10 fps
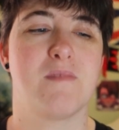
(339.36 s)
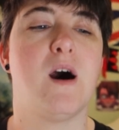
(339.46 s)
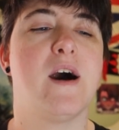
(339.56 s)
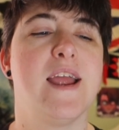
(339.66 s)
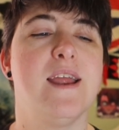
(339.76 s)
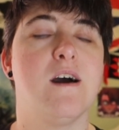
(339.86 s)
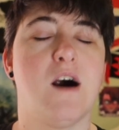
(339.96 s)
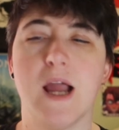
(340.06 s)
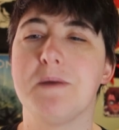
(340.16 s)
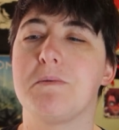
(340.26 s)
I
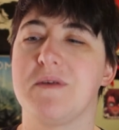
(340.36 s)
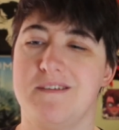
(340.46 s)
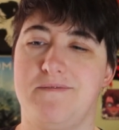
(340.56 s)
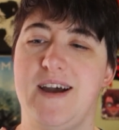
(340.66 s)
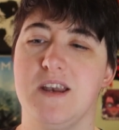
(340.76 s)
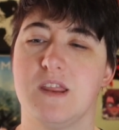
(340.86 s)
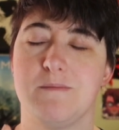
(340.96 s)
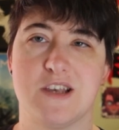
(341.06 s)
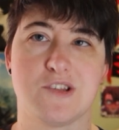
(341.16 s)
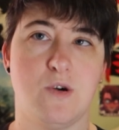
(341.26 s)
am a big fan of the
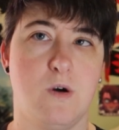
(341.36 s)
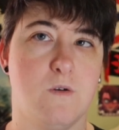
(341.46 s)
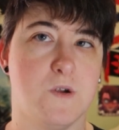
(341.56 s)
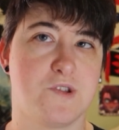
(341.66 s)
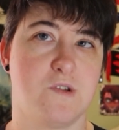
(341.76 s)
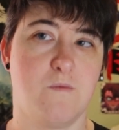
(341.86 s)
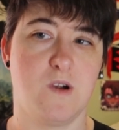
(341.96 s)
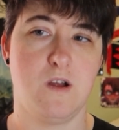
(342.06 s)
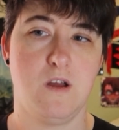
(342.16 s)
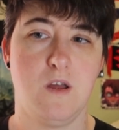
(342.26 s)
mask or horror
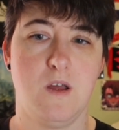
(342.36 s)
genre.